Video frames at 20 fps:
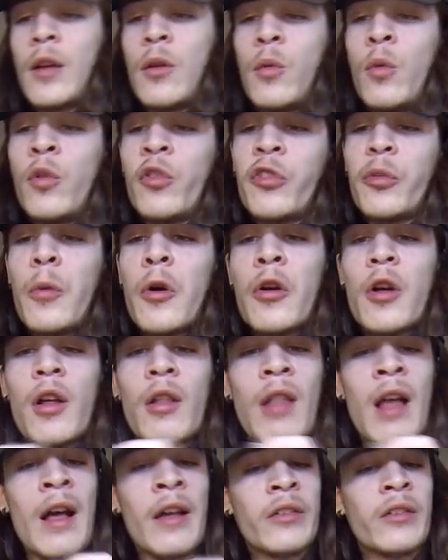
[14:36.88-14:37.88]
we'll smoke a
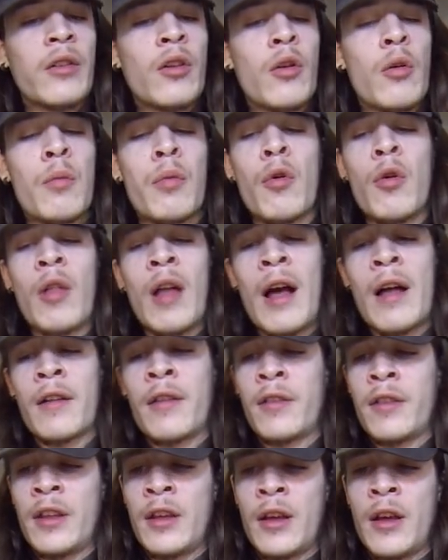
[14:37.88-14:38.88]
last little bowl out of
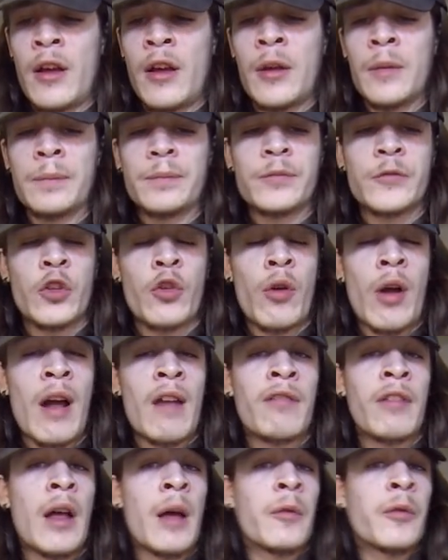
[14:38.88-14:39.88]
the
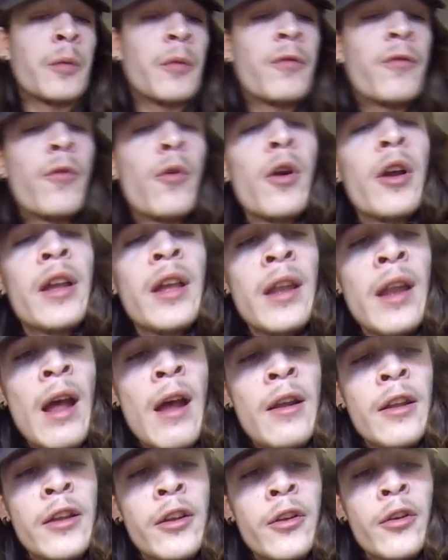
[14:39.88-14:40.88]
Grav Labs before I get
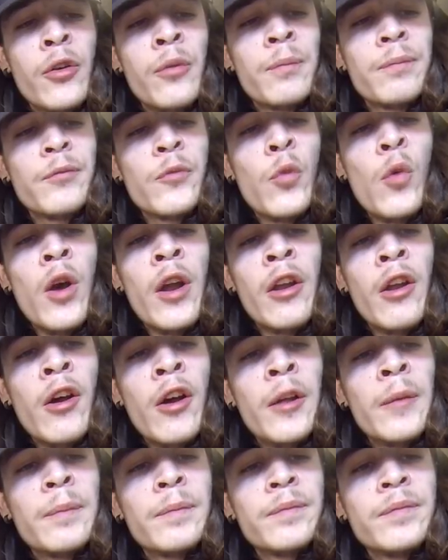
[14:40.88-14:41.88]
out of here. Why
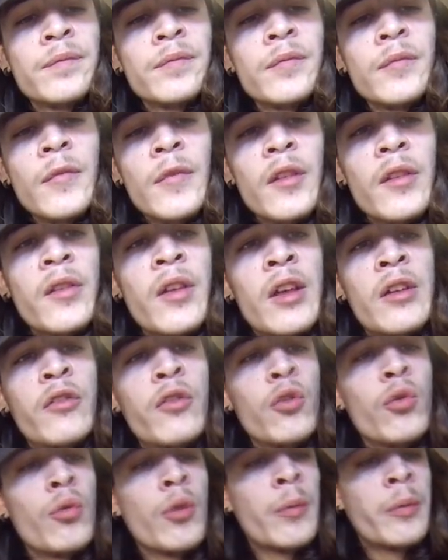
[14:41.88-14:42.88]
not? Take
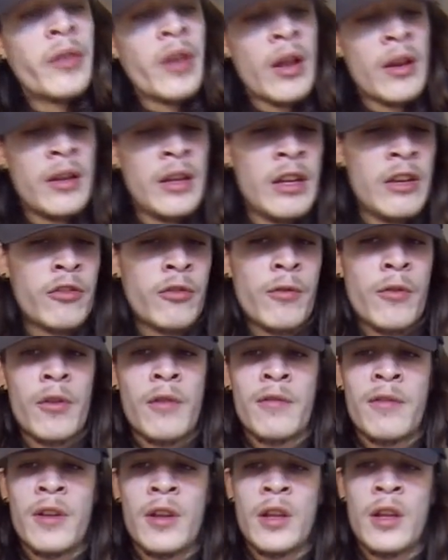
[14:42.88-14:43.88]
two rips out of each for the
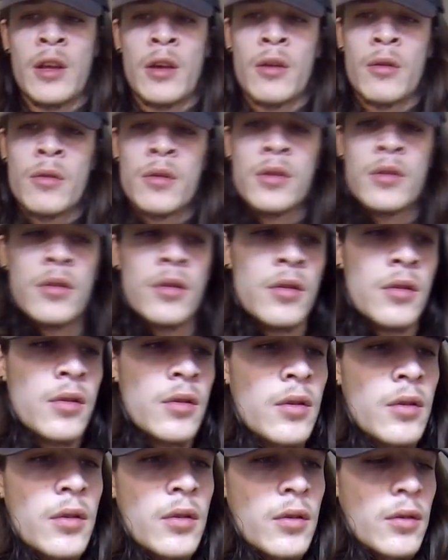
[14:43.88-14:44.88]
video.
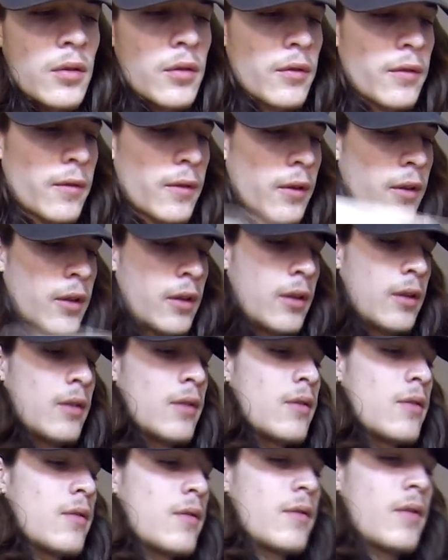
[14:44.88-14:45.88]

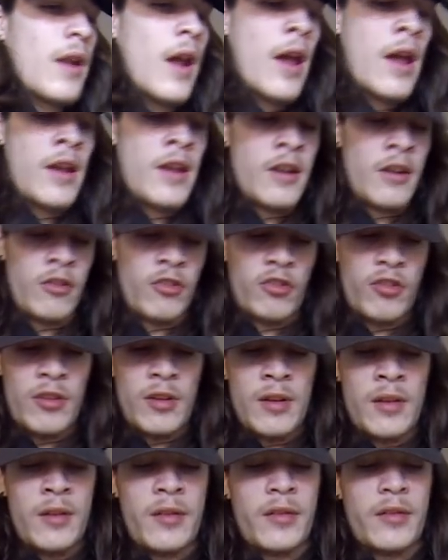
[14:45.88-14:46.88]
Okay. Ash
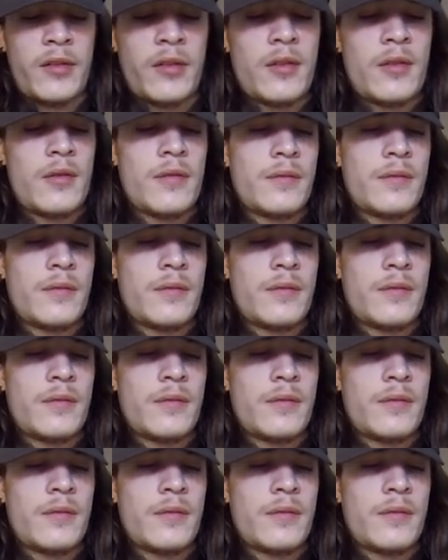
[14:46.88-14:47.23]
this.